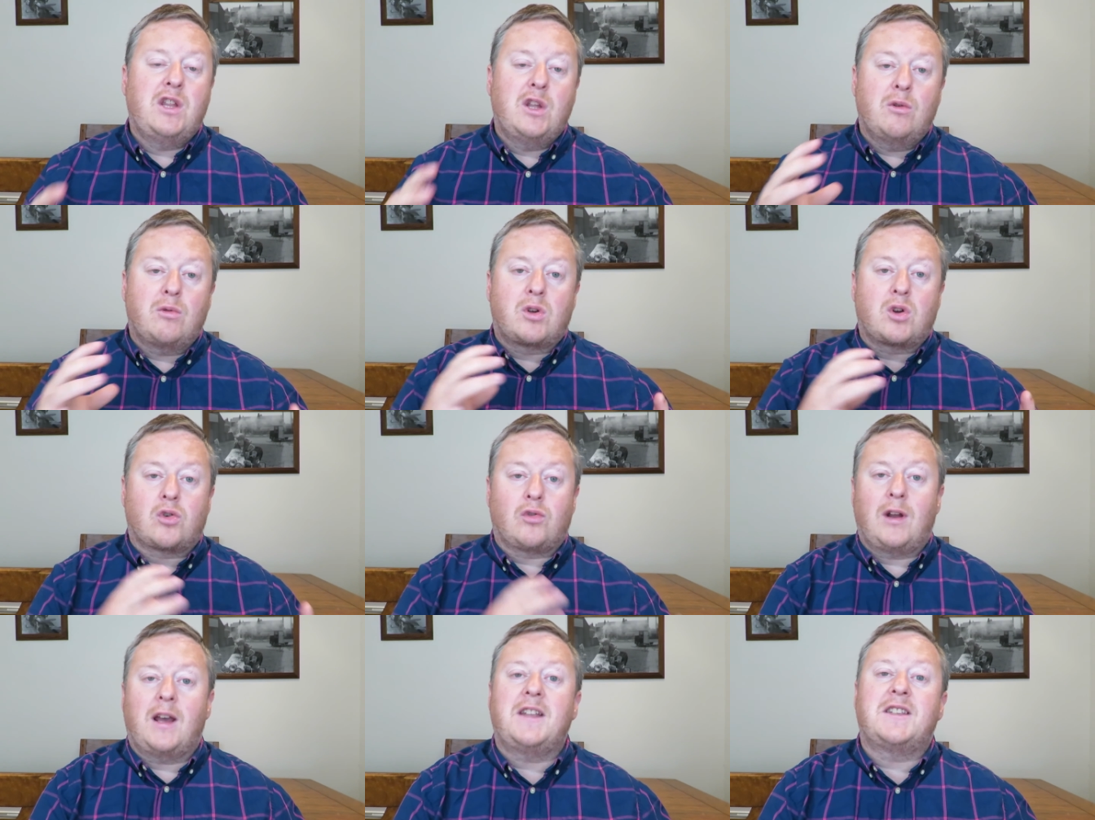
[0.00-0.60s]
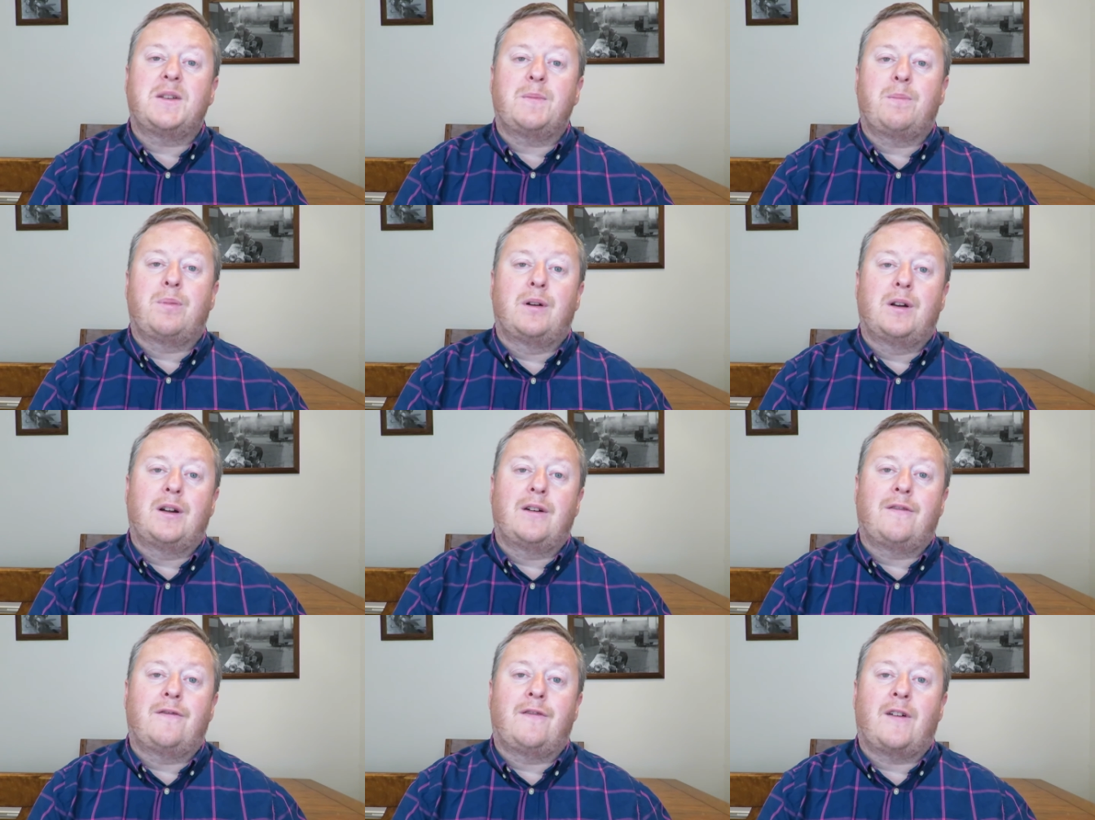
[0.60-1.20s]
you create a
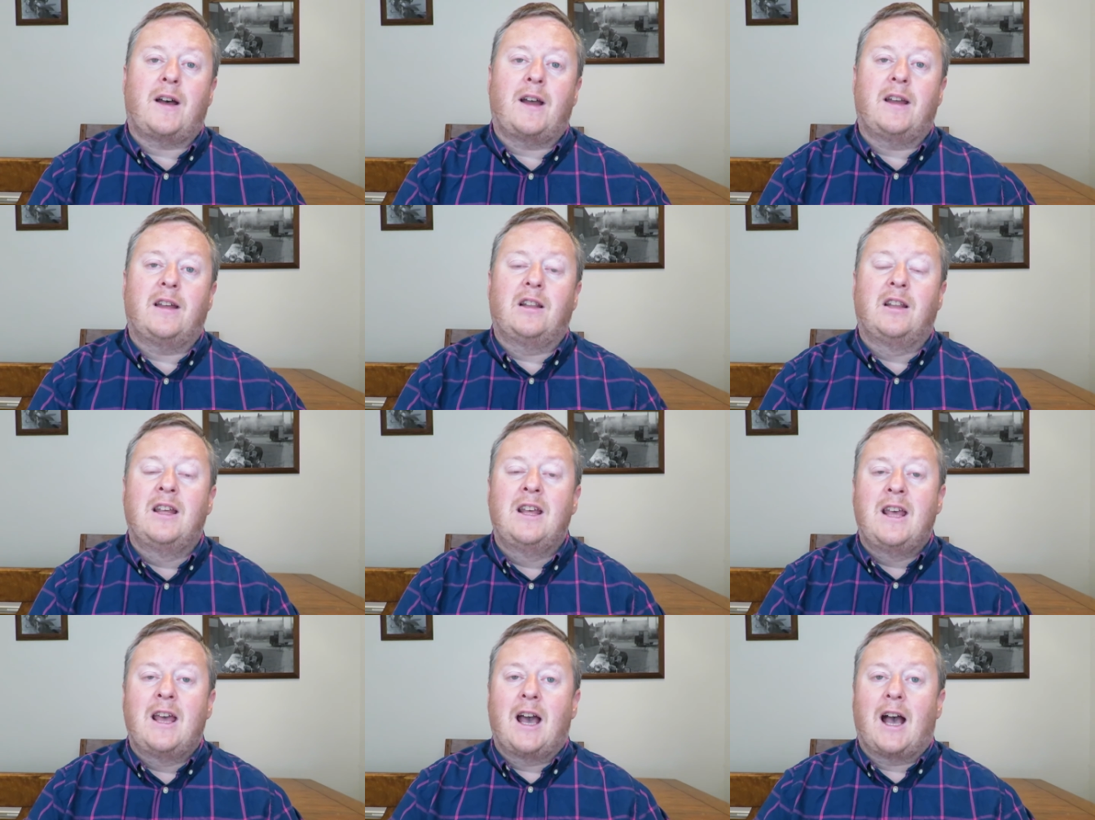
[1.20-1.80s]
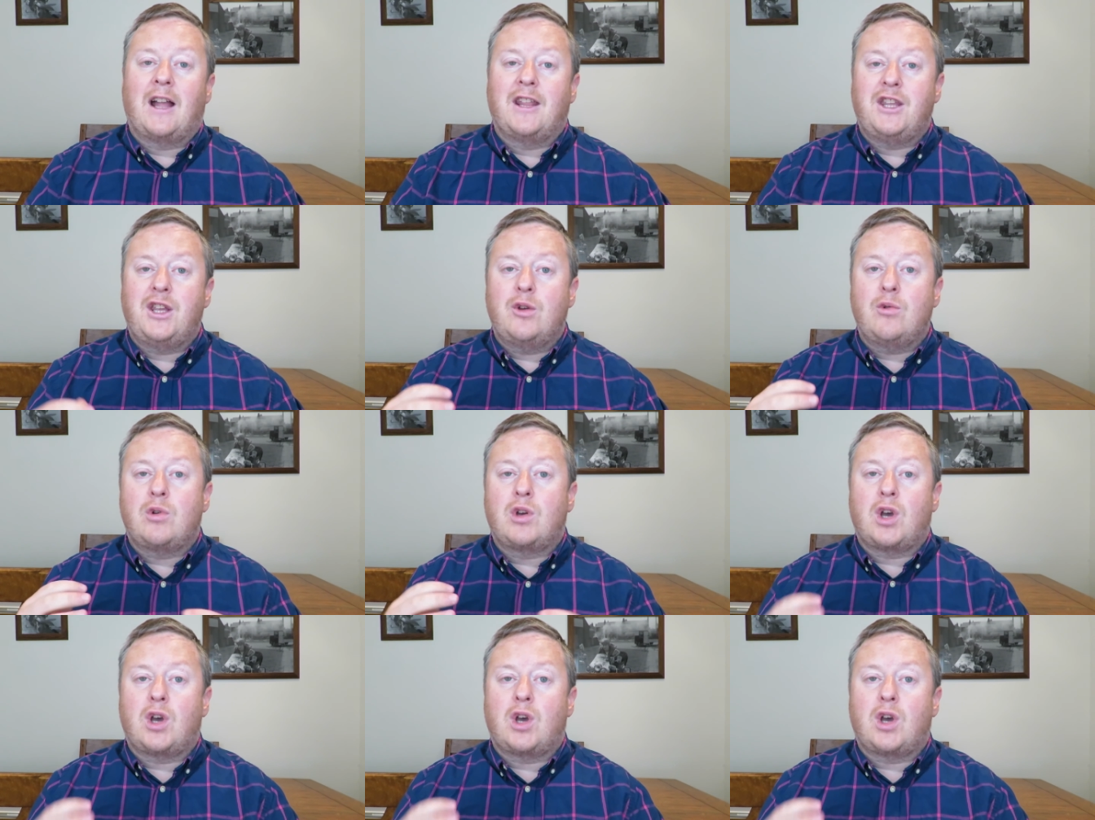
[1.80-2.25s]
profile and you